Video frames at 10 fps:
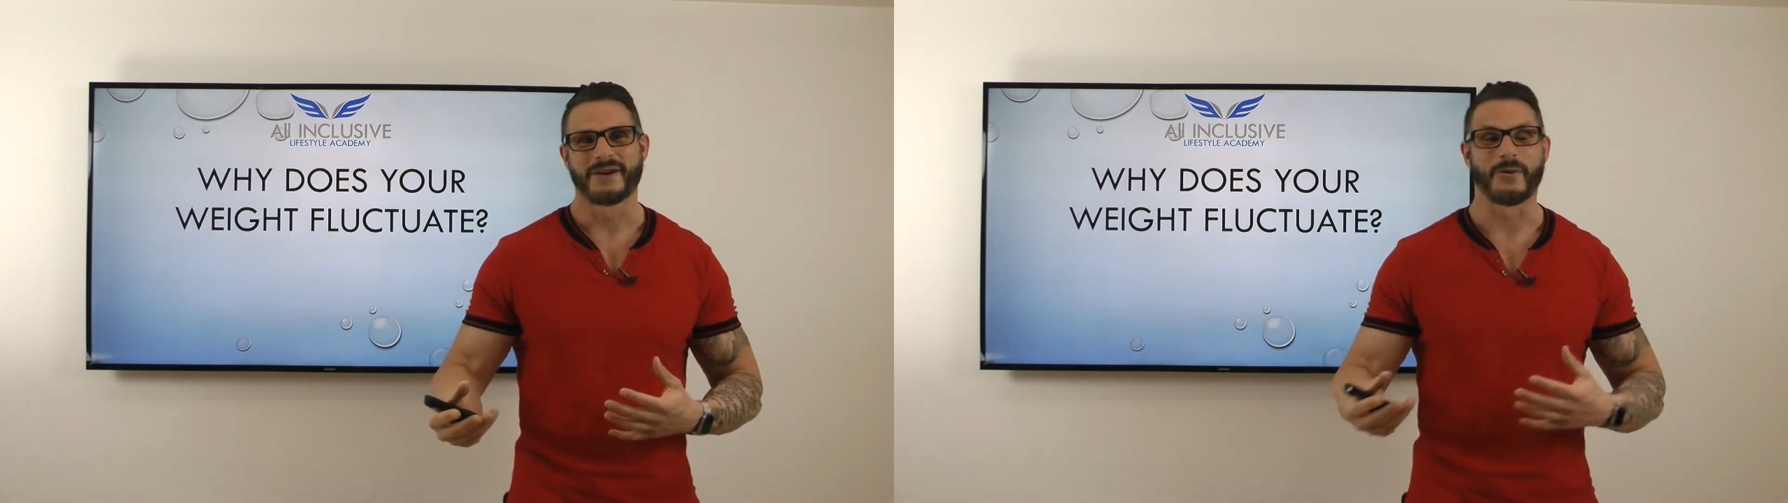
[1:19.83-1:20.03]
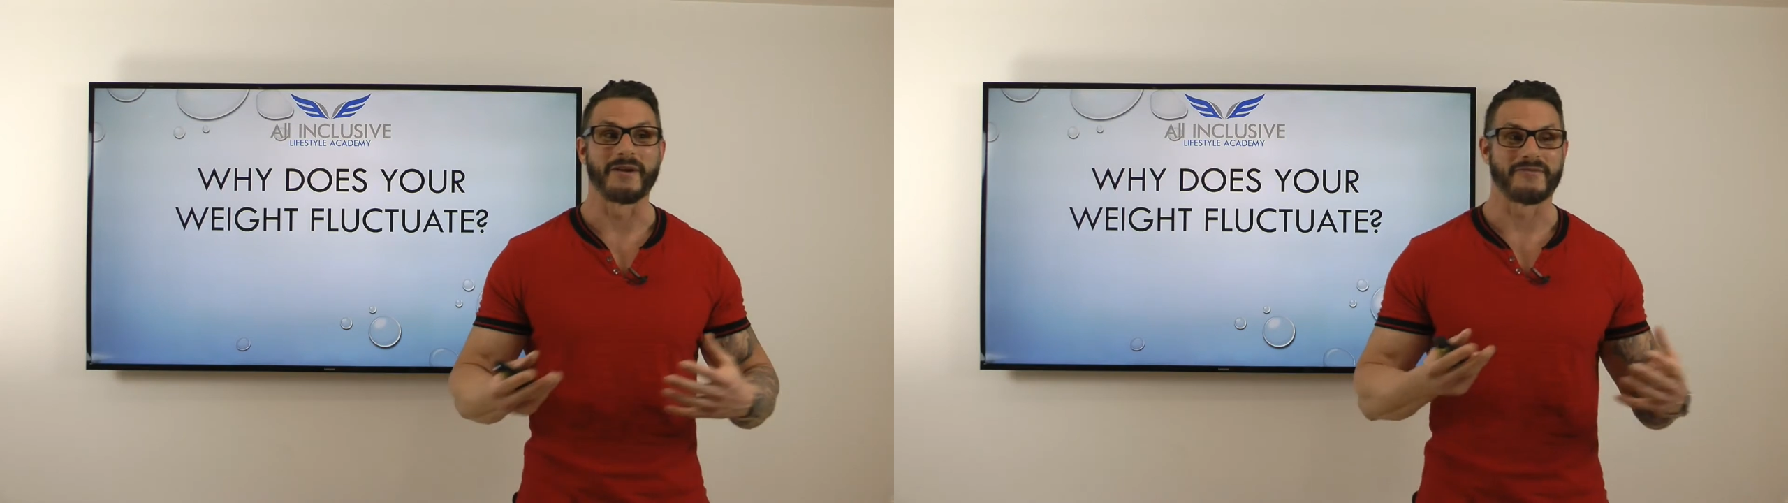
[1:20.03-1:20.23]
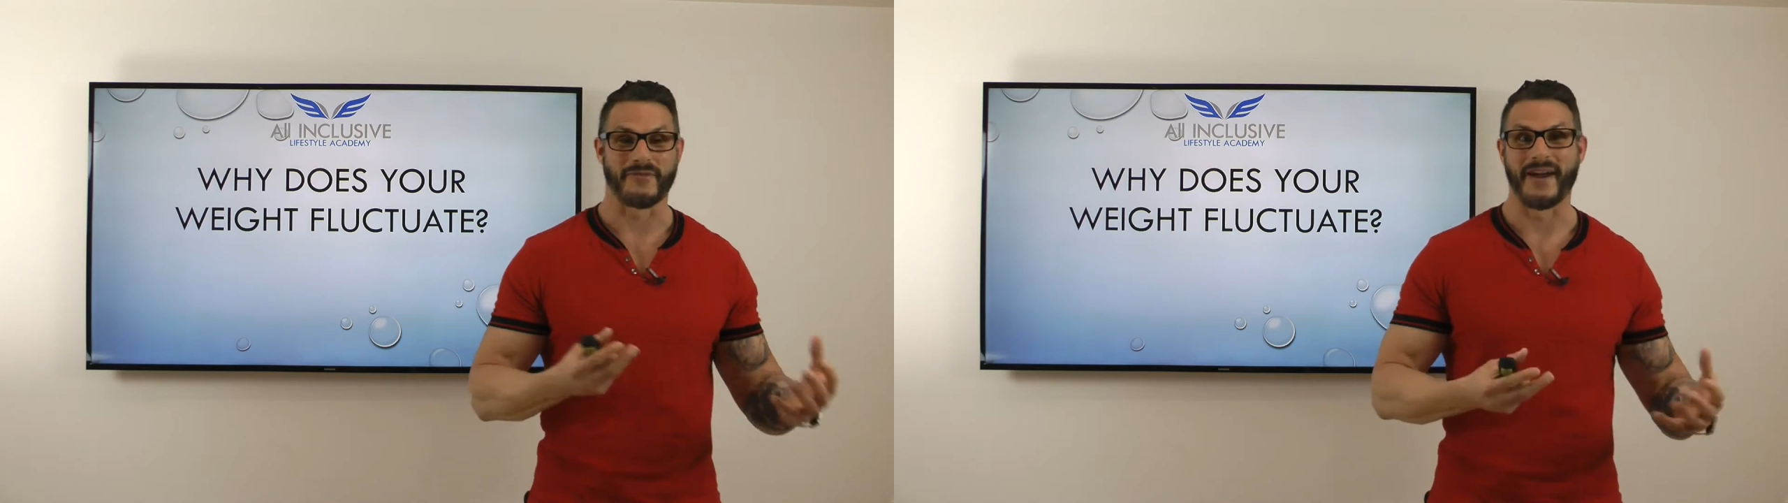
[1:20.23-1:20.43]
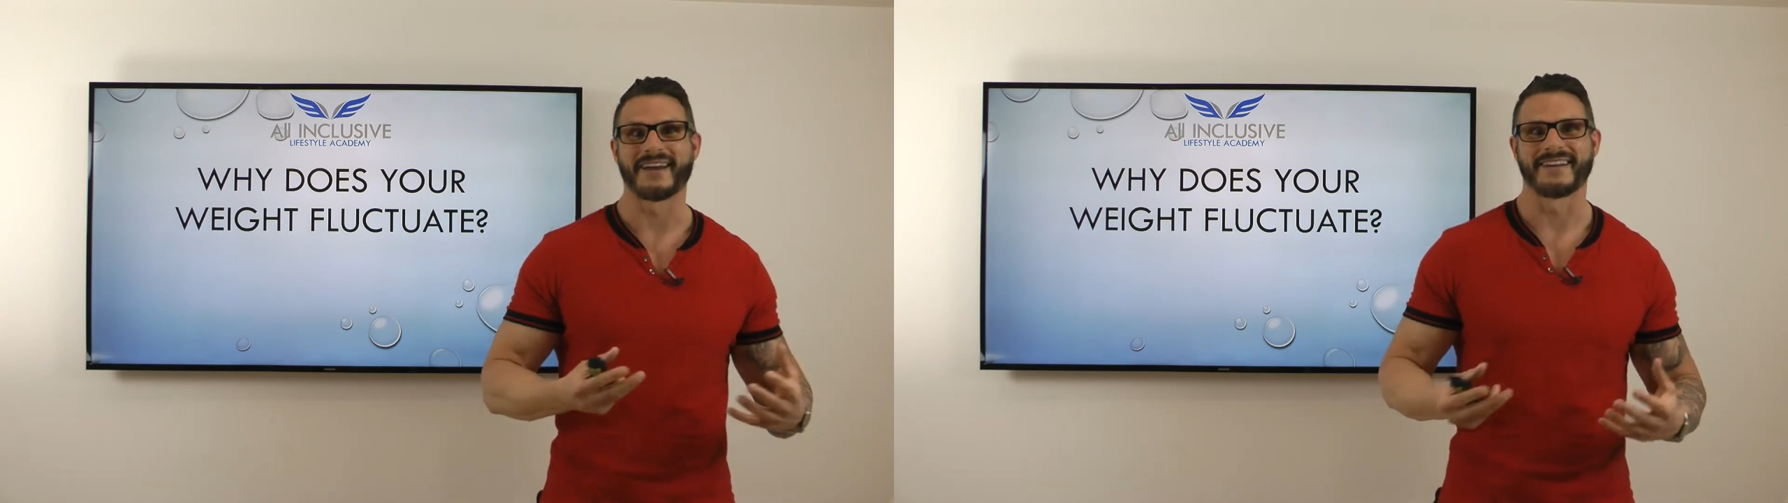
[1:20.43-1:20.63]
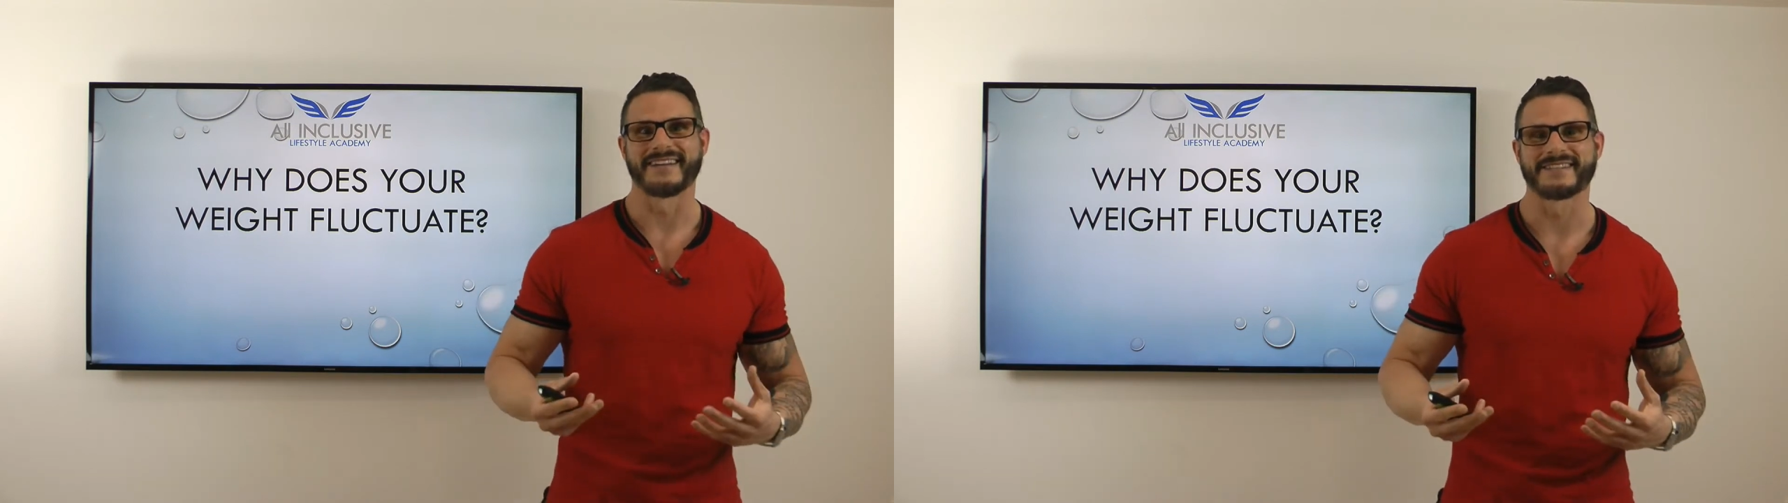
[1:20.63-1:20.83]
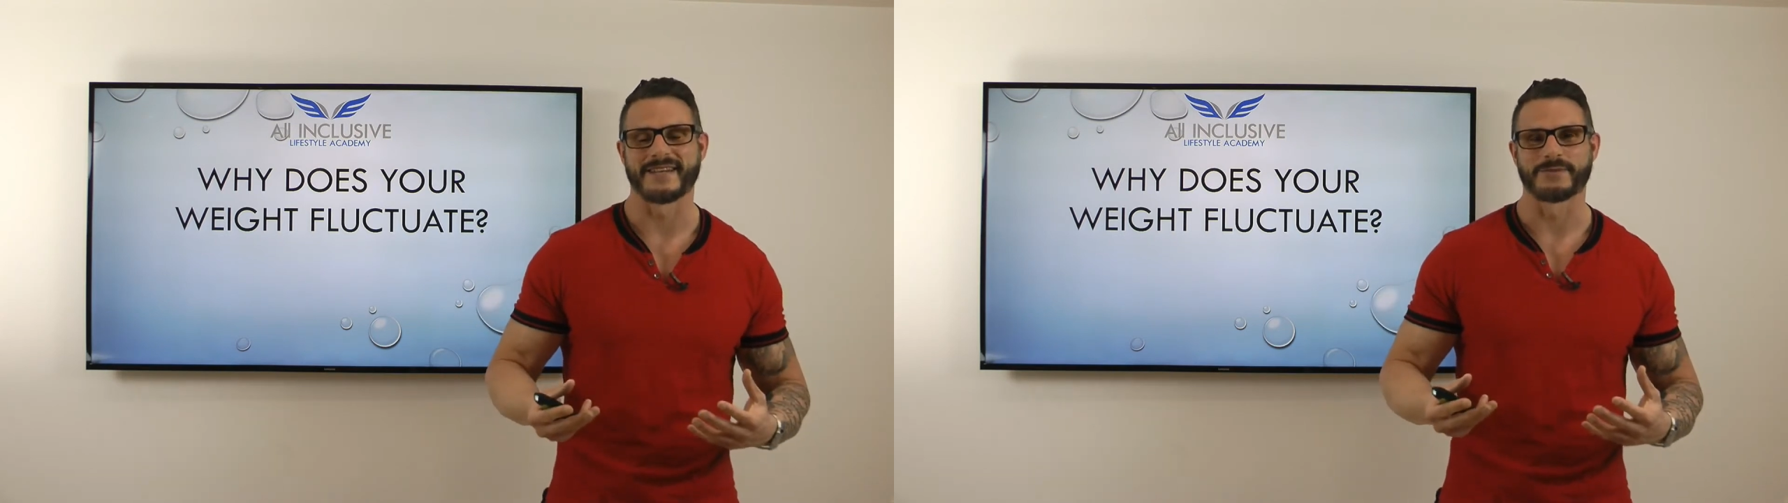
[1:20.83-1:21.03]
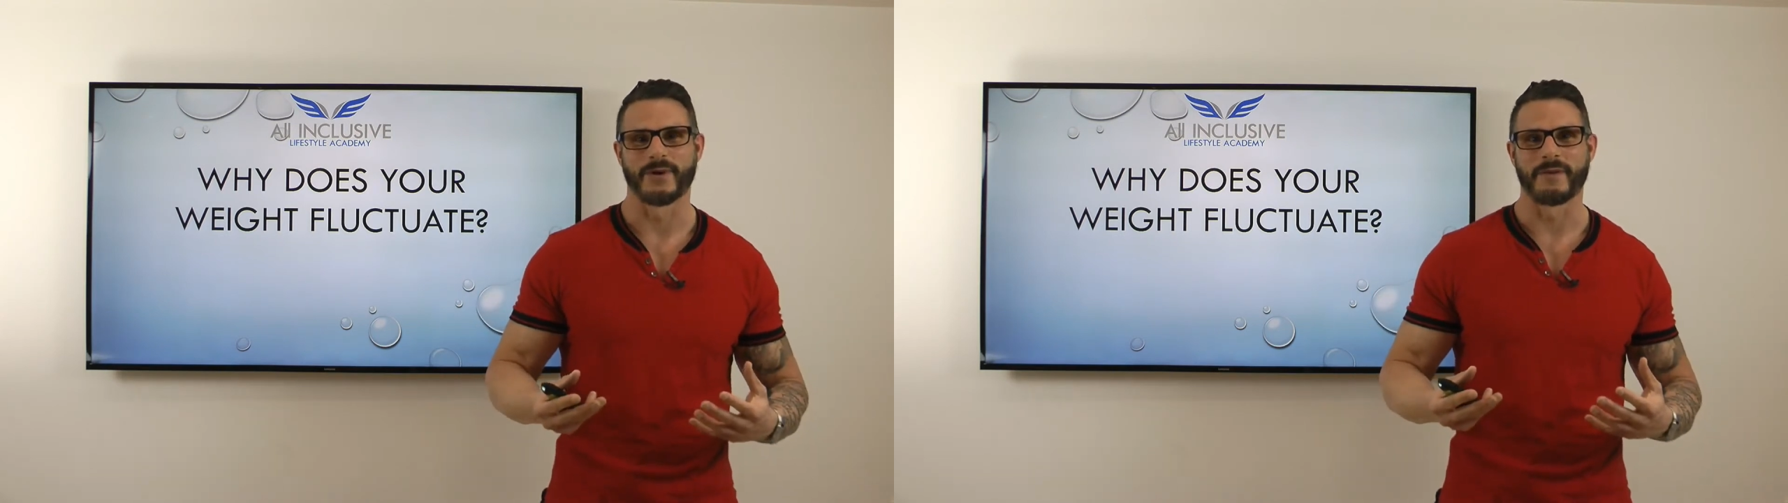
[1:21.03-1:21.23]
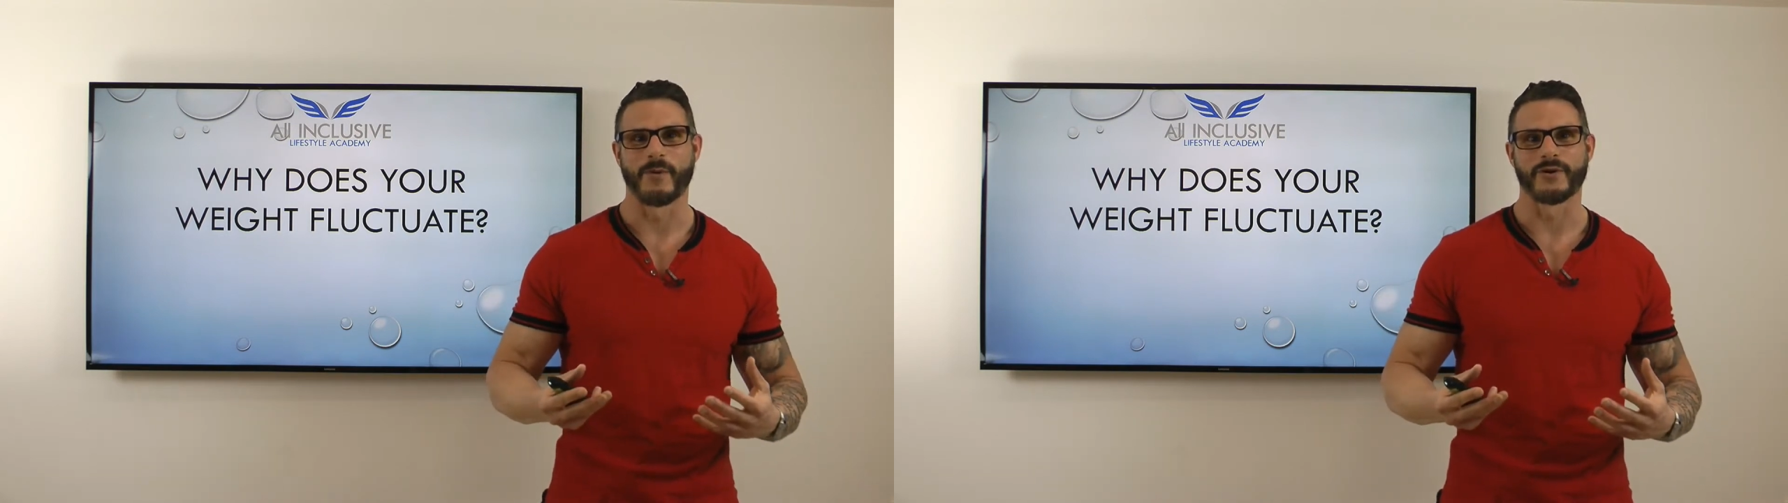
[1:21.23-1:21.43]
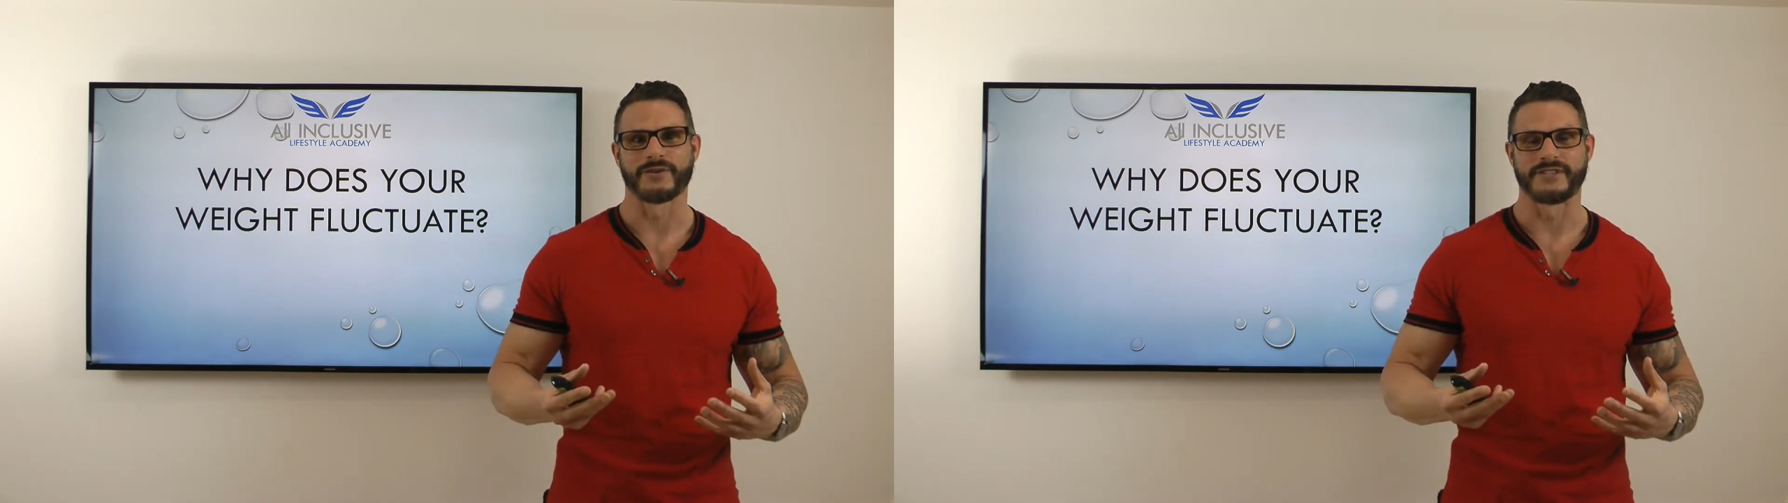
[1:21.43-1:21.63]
quite frankly, it's one of the more